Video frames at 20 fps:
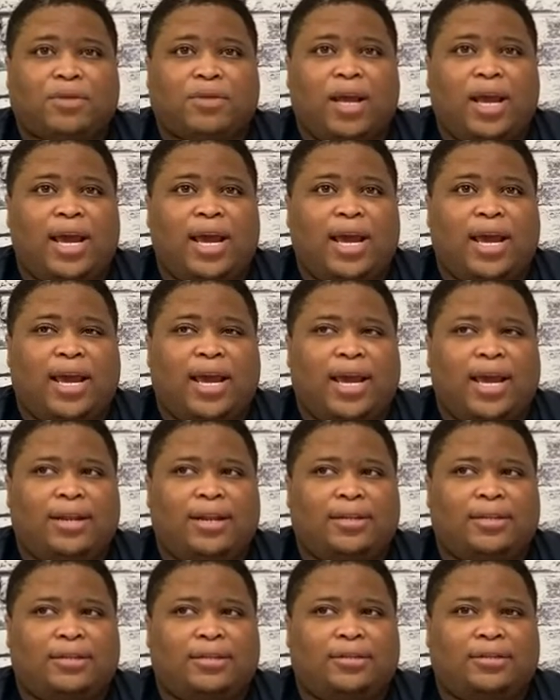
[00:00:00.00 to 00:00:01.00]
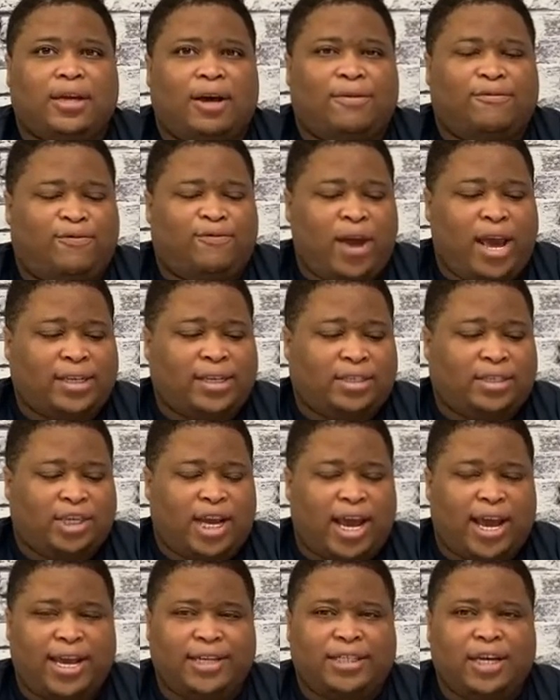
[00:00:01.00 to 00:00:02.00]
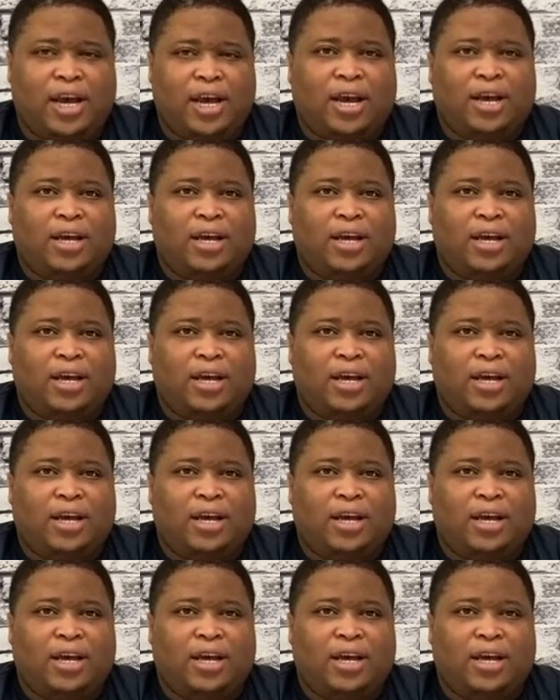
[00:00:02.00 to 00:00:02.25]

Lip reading: and the face changed.